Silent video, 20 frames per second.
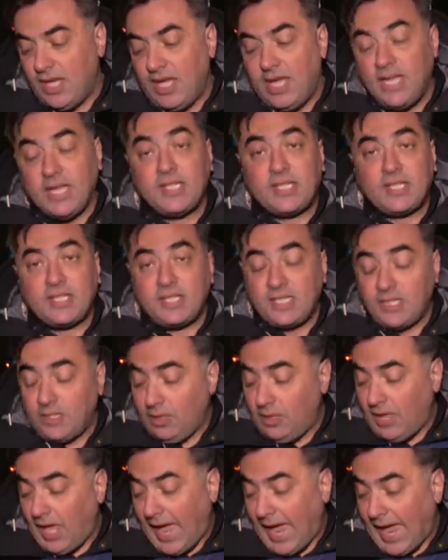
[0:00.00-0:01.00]
it
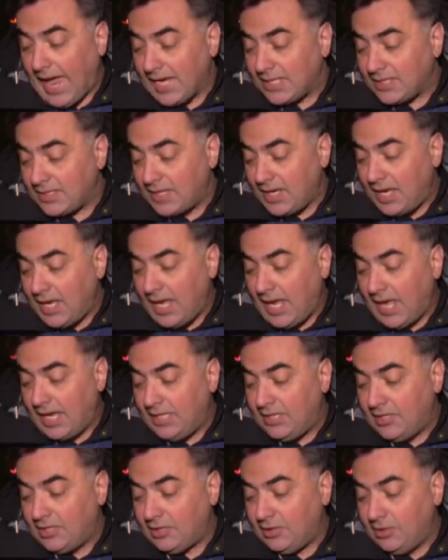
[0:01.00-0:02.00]
still has a
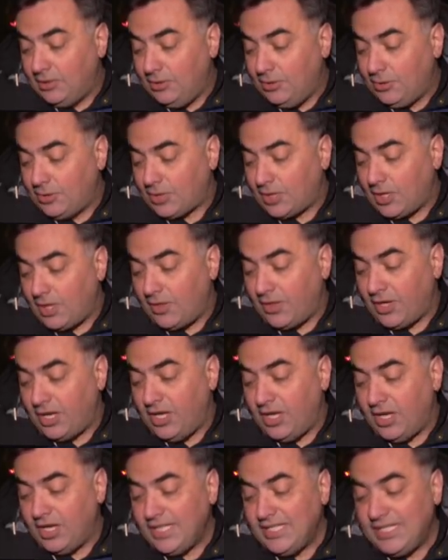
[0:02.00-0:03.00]
delusion that
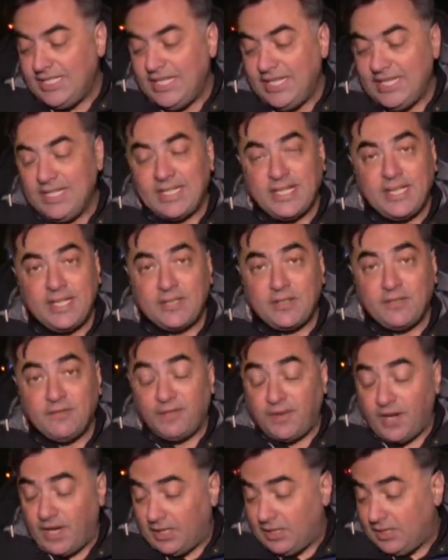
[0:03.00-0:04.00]
19 days of
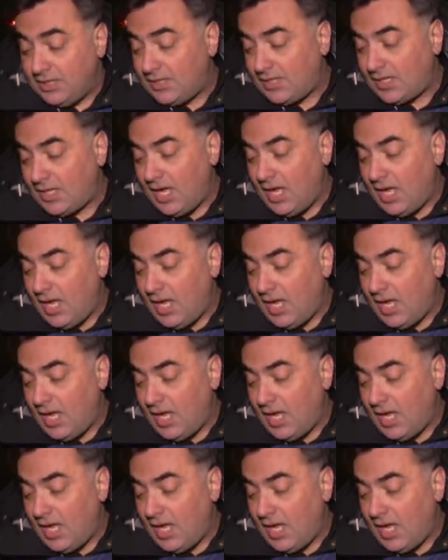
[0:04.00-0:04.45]
violence